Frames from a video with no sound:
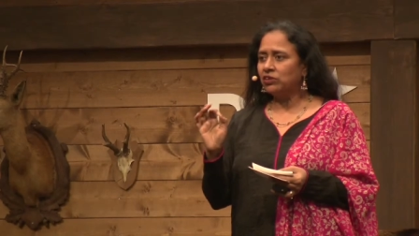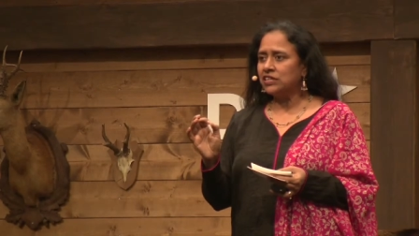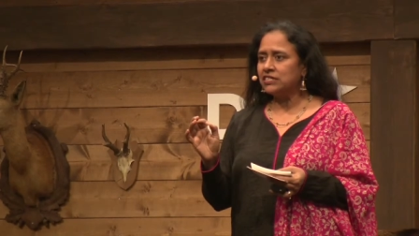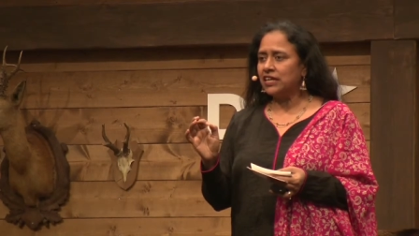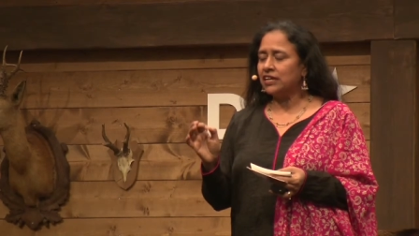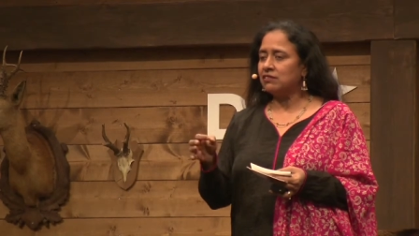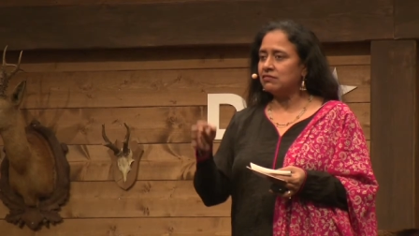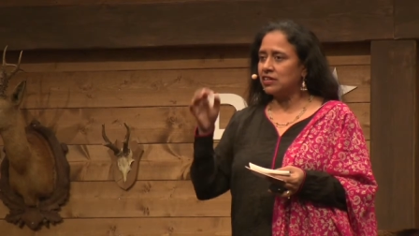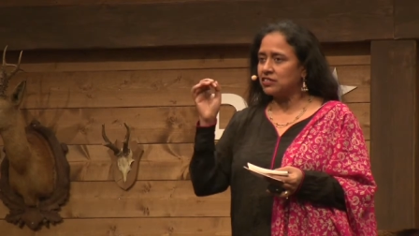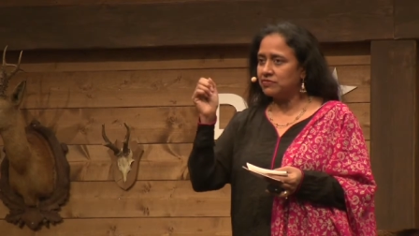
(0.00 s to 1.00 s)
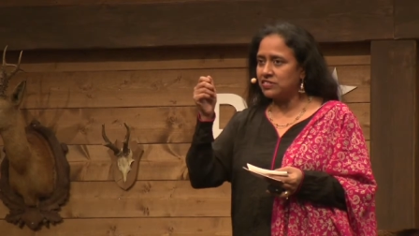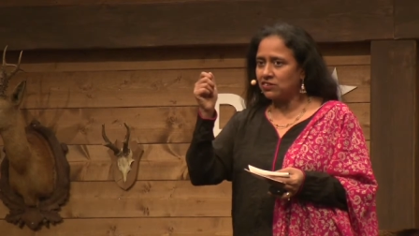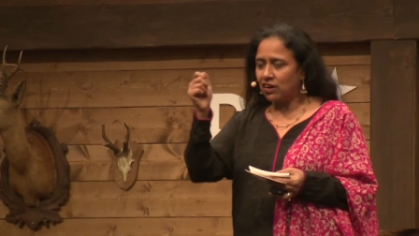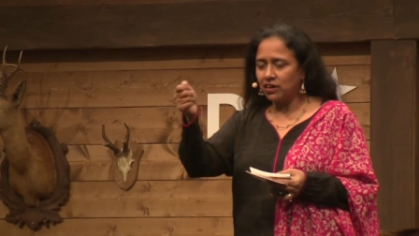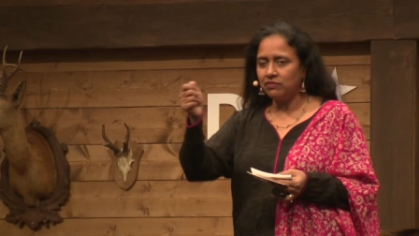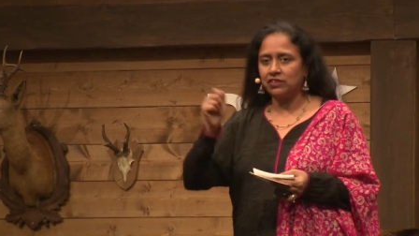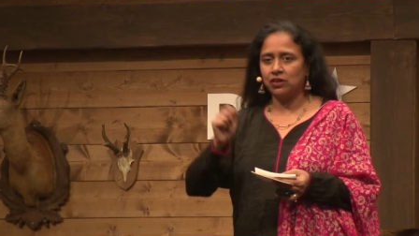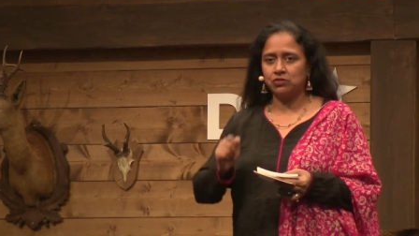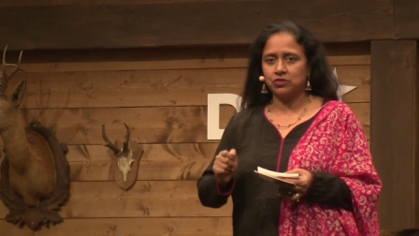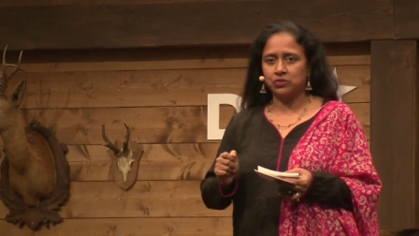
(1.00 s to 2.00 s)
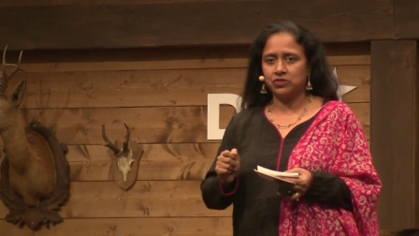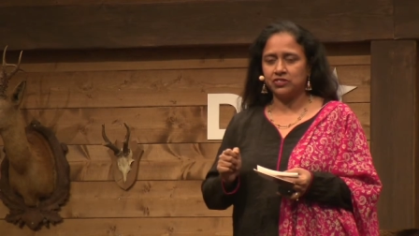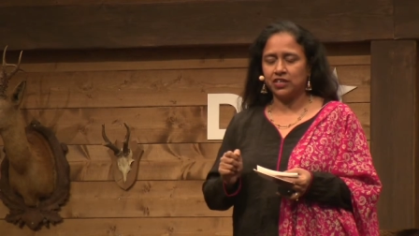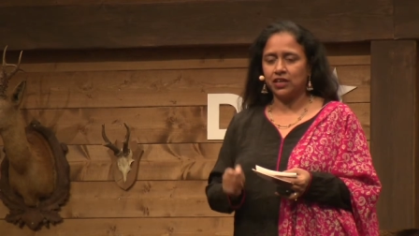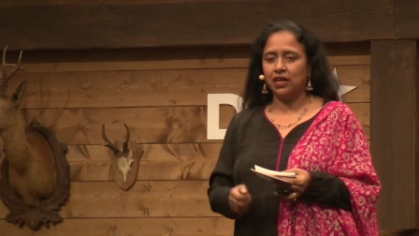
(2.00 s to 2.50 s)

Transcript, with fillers: they're saying is, yes, we started with outsourcing,